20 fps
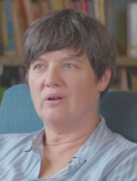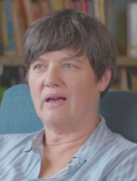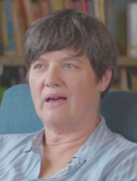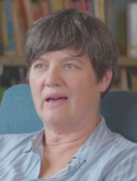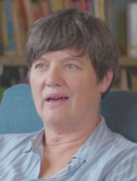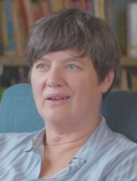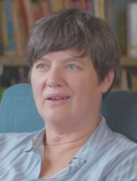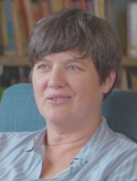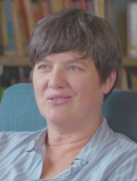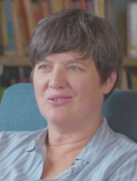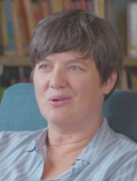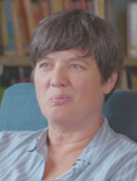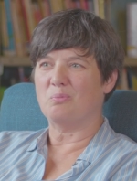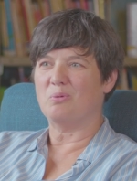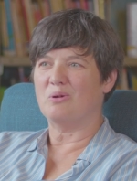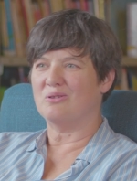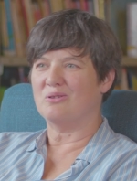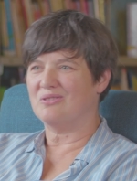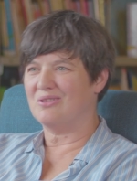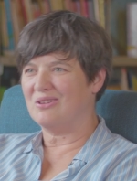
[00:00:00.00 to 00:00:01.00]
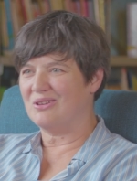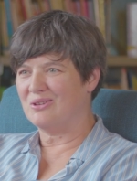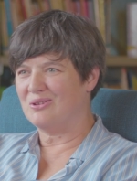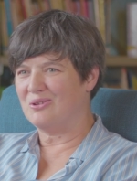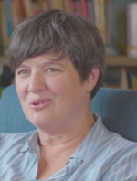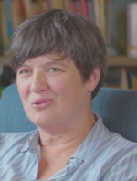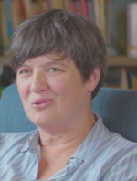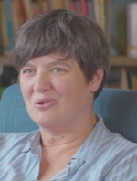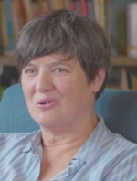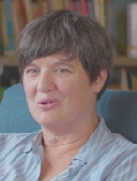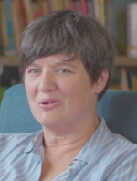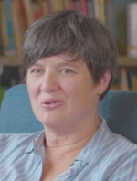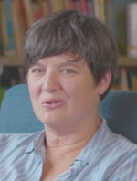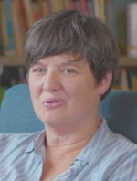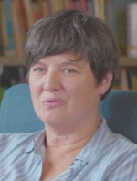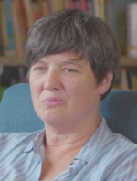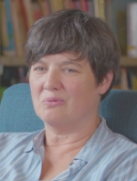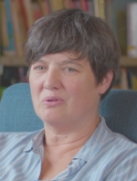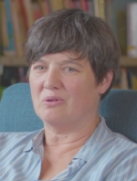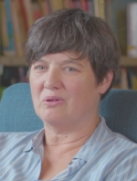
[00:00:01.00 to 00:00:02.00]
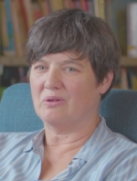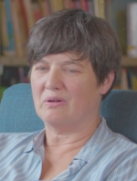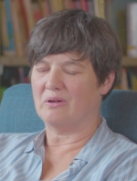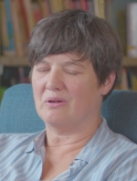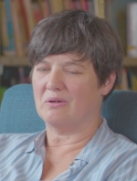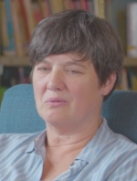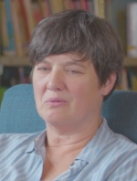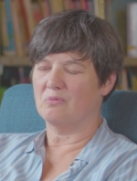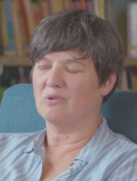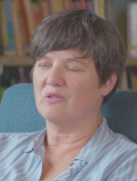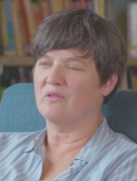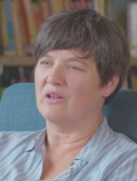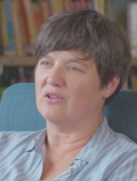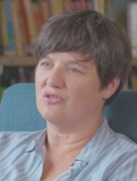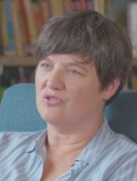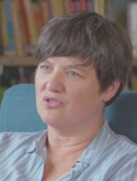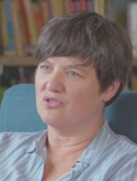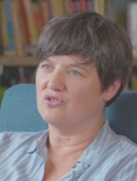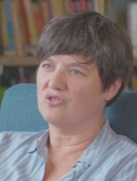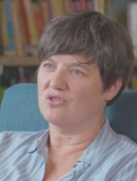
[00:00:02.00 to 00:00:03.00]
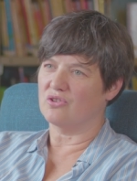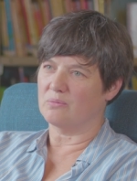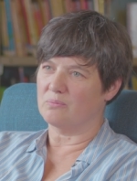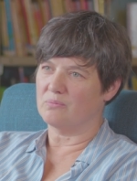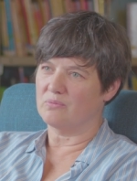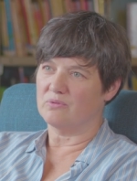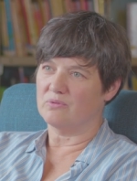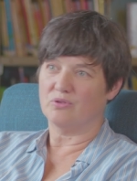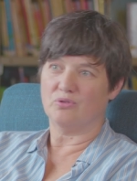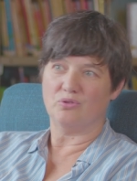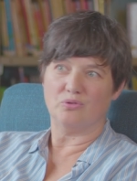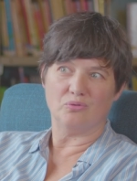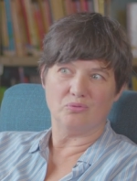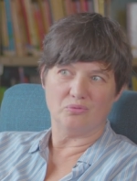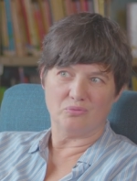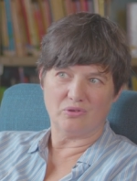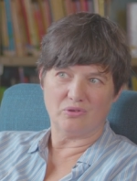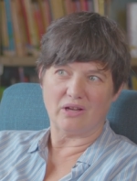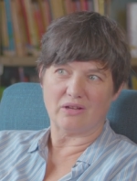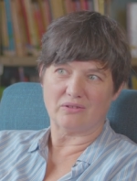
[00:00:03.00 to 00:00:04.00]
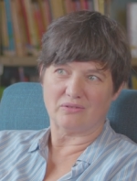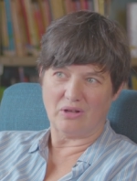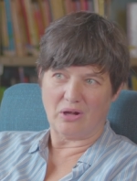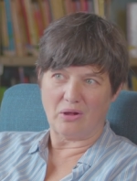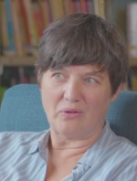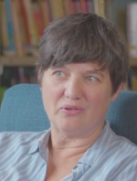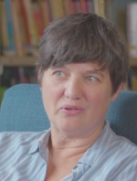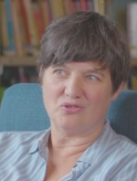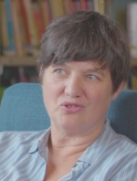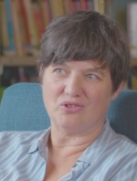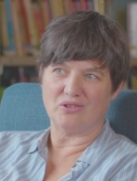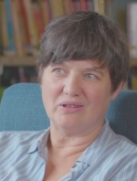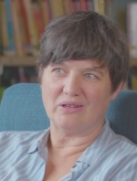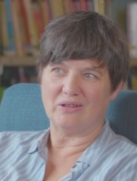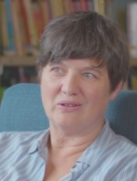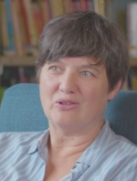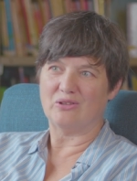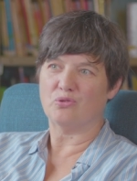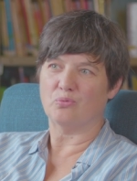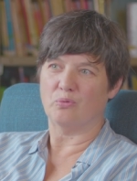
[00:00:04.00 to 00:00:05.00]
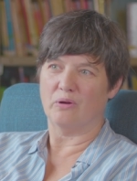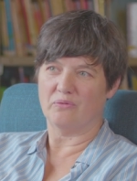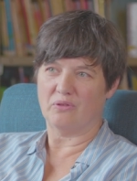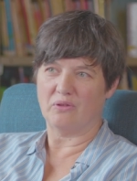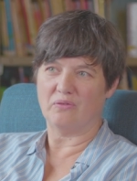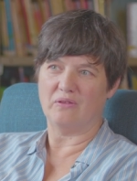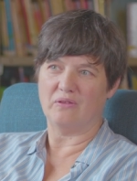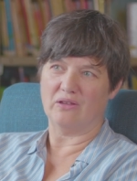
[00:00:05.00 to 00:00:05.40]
has a particular uh, relationship to technology, and it's one of the